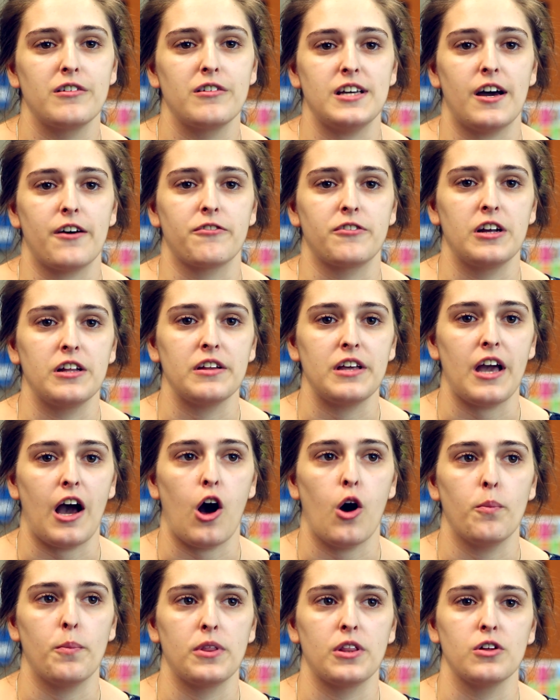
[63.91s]
definitely
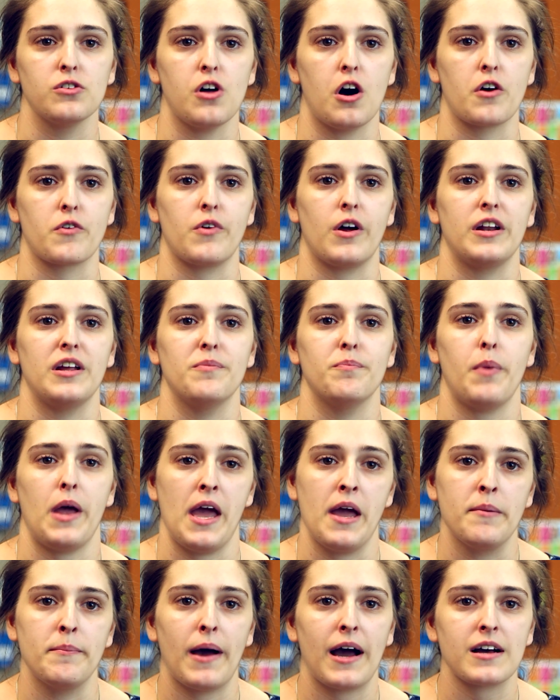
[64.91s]
help in the long run in
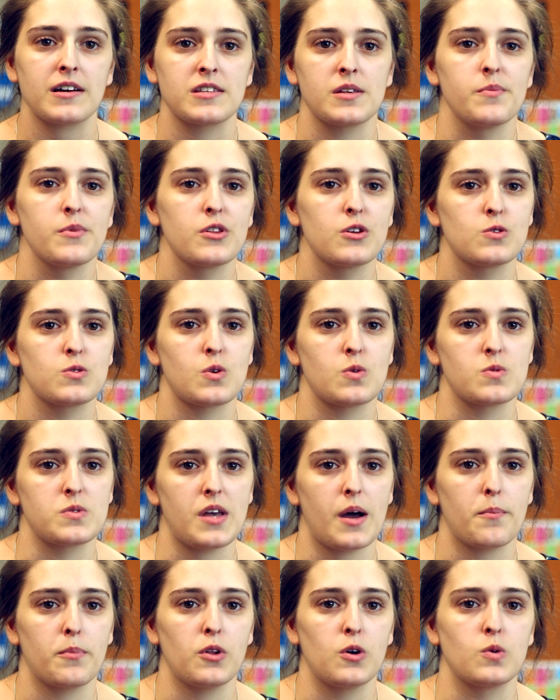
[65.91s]
paying back some of those
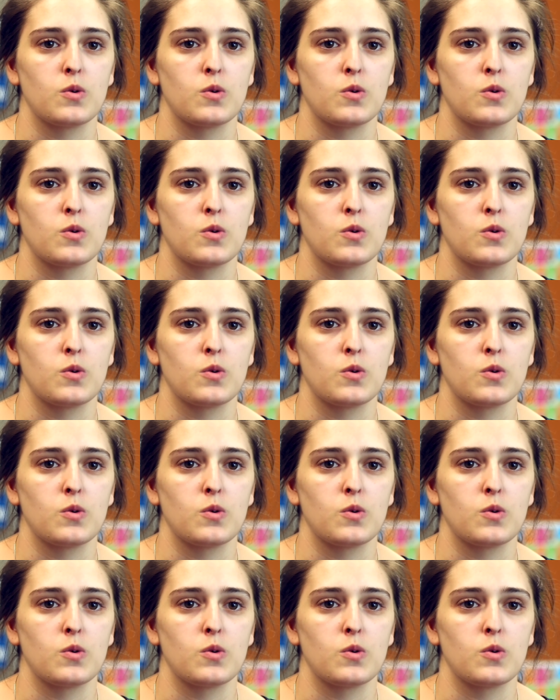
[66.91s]
OSAP